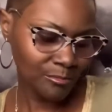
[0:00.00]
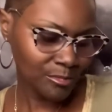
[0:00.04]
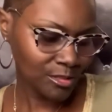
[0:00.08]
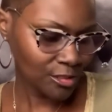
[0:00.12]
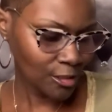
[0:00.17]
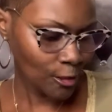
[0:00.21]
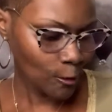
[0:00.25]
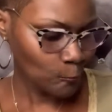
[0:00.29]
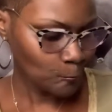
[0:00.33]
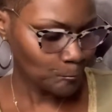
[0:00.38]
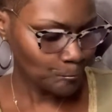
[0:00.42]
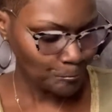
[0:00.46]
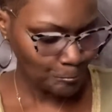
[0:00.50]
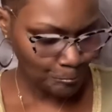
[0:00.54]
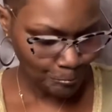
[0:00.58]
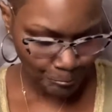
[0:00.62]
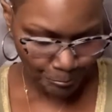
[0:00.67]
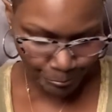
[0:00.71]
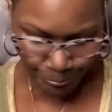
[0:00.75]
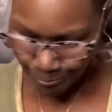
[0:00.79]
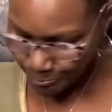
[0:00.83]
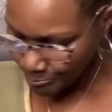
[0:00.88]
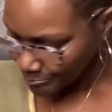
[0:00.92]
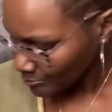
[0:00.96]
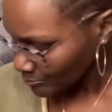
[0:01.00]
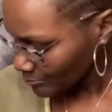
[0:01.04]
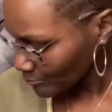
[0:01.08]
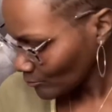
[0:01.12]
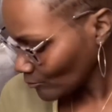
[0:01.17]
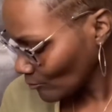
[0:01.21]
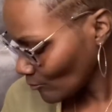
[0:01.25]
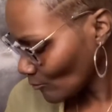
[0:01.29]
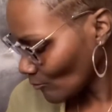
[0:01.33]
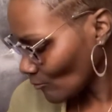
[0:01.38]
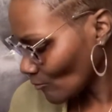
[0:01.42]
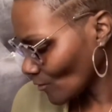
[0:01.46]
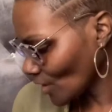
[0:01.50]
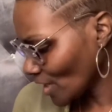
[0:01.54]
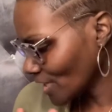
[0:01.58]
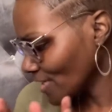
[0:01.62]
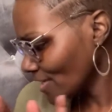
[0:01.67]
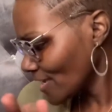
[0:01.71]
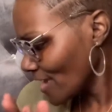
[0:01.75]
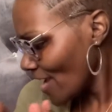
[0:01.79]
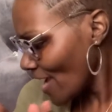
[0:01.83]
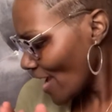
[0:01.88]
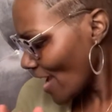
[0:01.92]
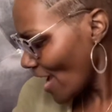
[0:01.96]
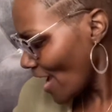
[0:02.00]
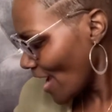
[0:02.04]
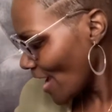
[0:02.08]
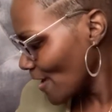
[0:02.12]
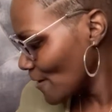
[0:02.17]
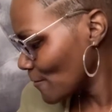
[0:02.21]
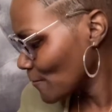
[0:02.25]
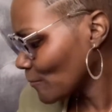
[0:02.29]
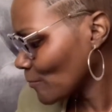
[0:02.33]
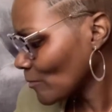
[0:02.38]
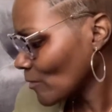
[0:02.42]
So yay.